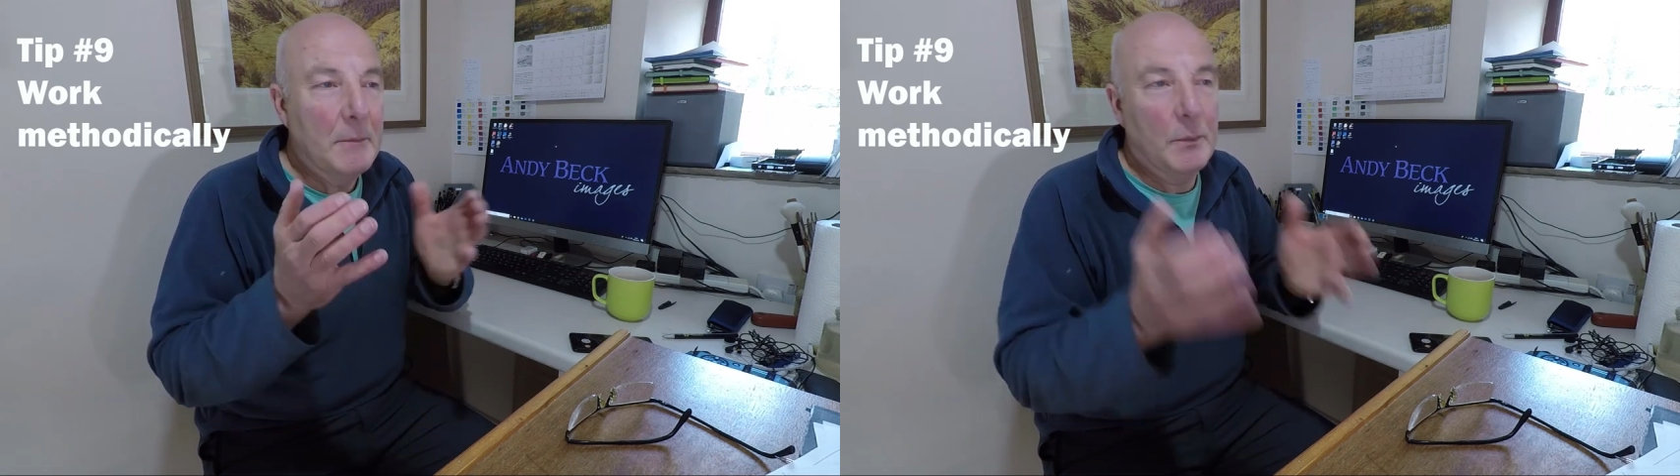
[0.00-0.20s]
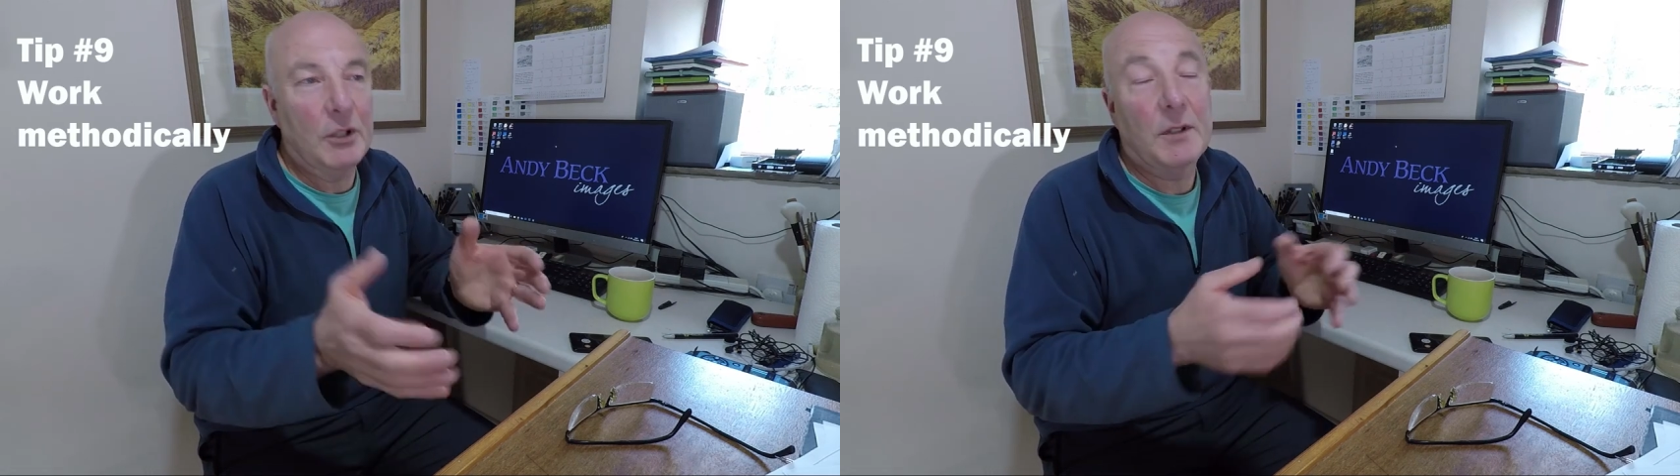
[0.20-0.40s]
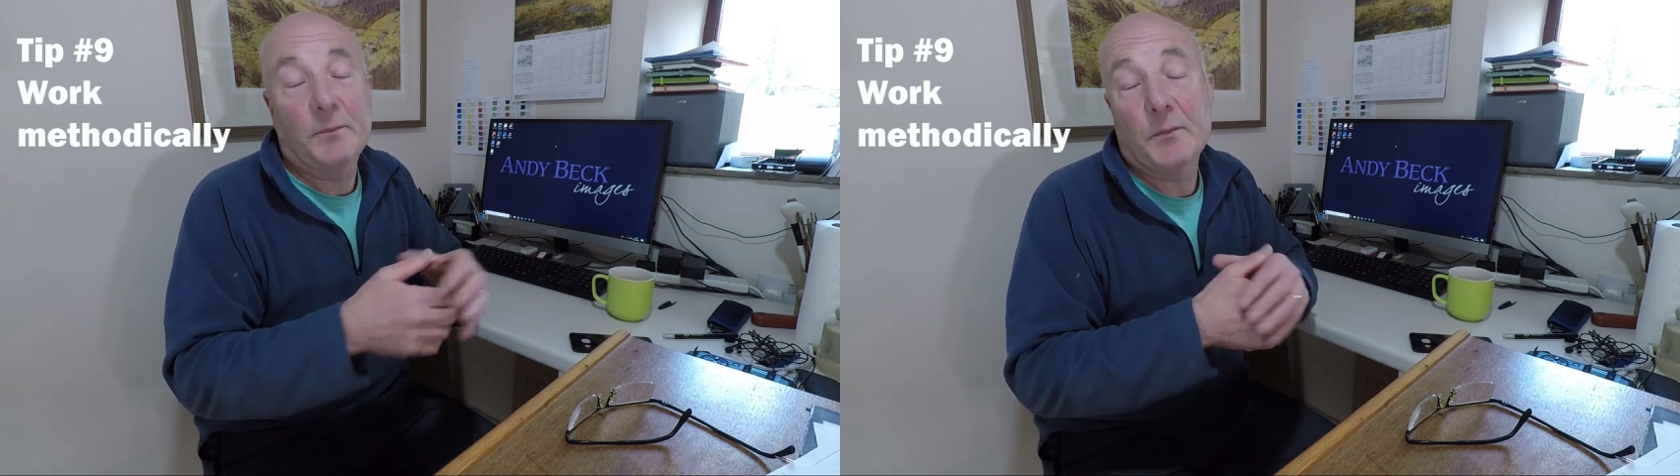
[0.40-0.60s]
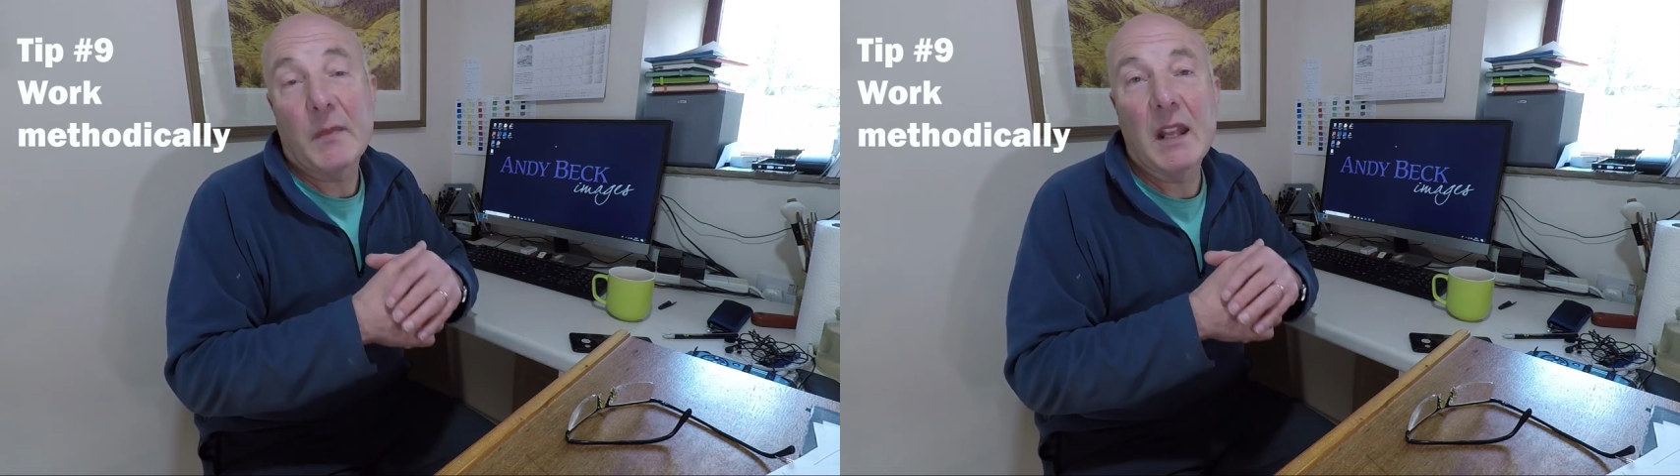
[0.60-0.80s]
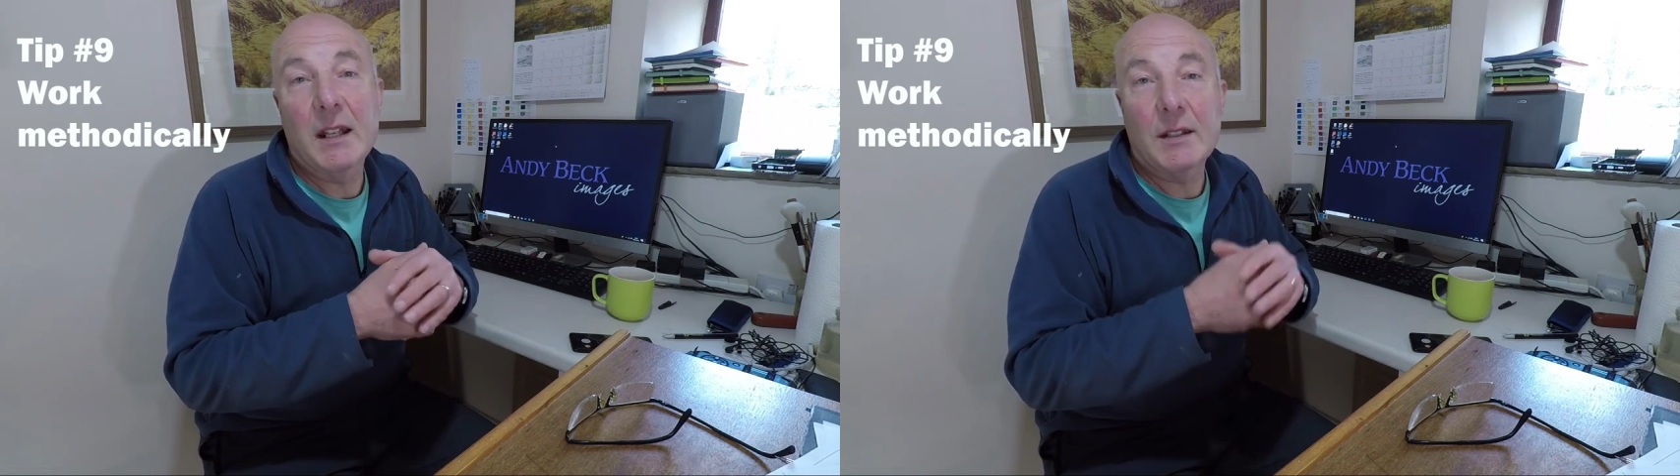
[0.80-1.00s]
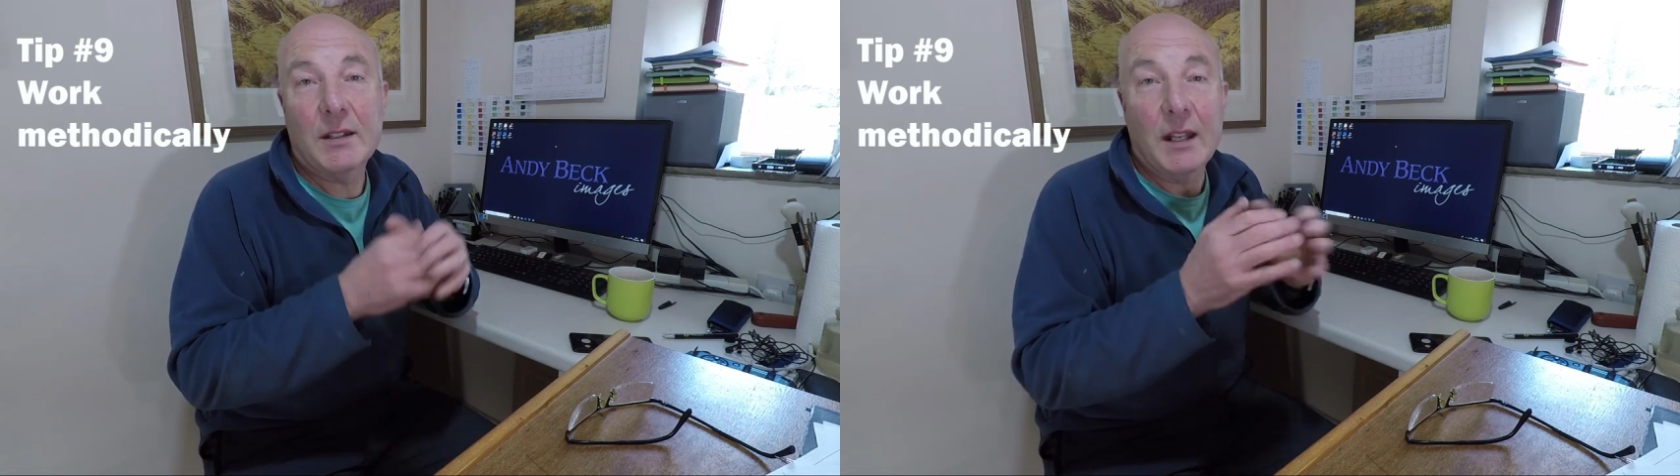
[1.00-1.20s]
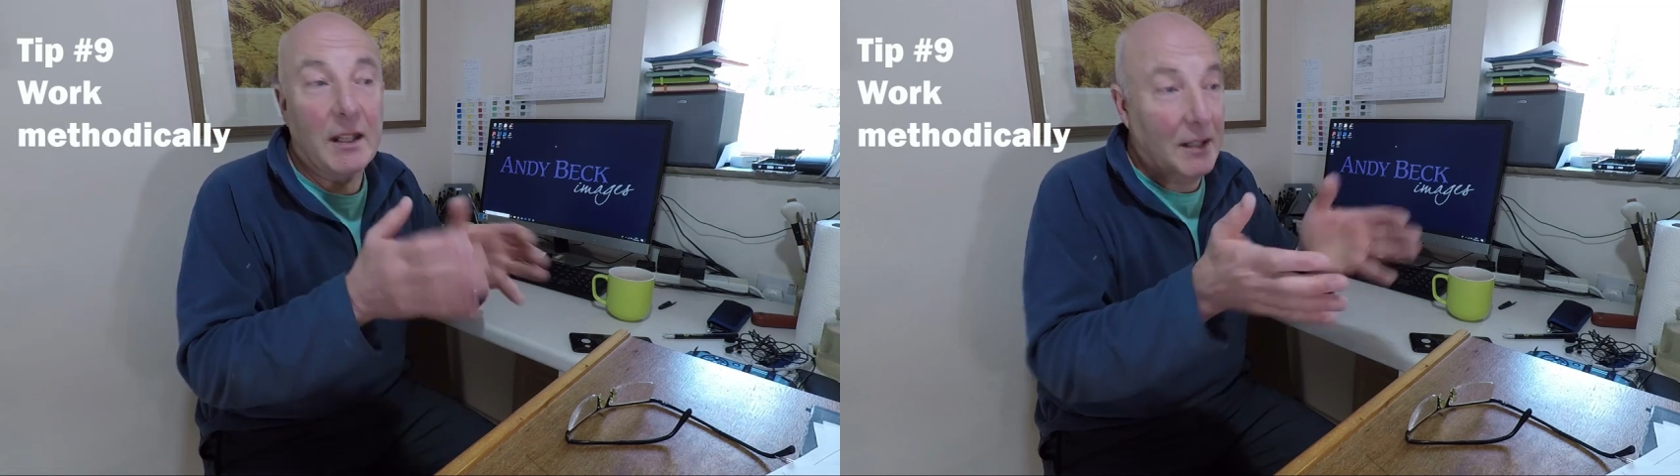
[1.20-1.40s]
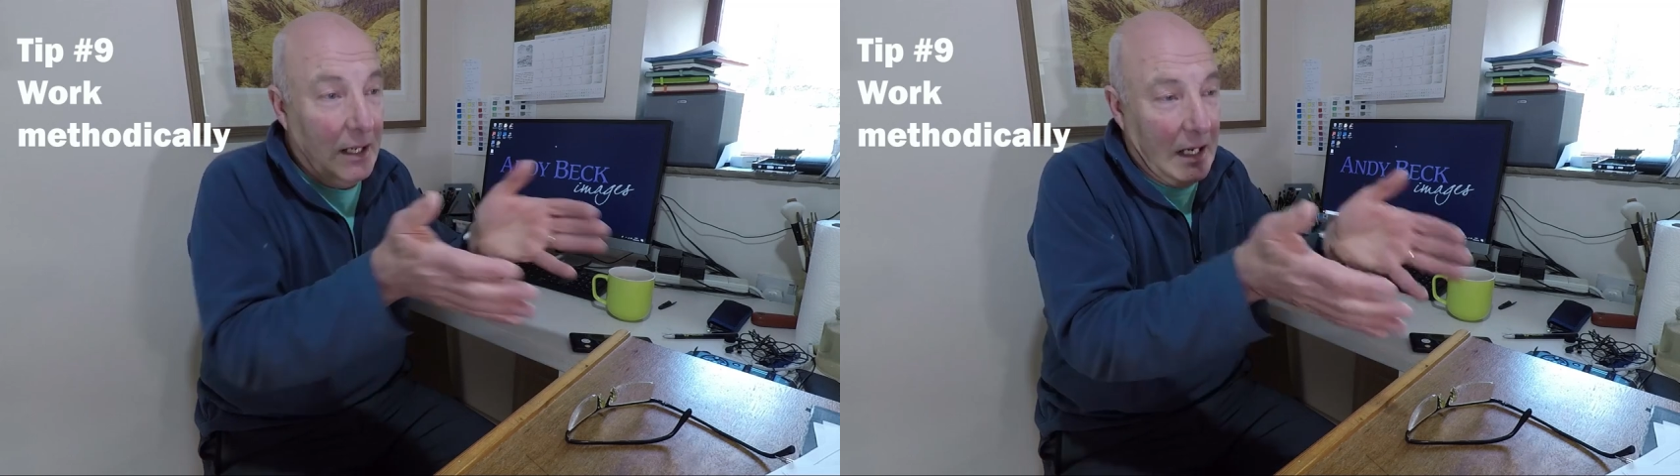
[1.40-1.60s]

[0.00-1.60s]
but it's there.